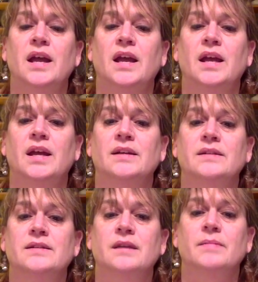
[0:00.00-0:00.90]

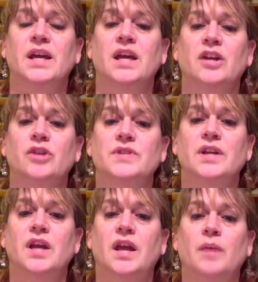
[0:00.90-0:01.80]
And again,
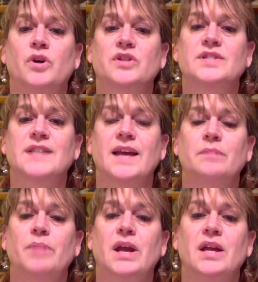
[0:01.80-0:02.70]
using a works
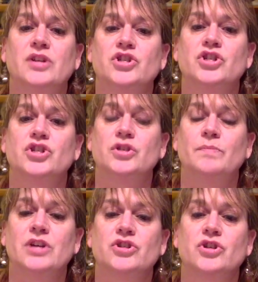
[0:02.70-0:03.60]
cited page to
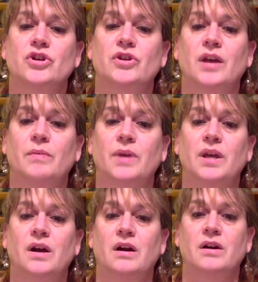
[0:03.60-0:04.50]
make sure that we
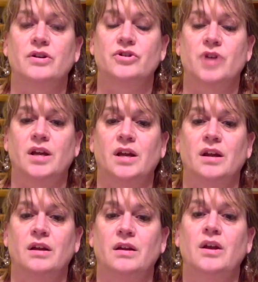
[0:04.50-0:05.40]
are tracking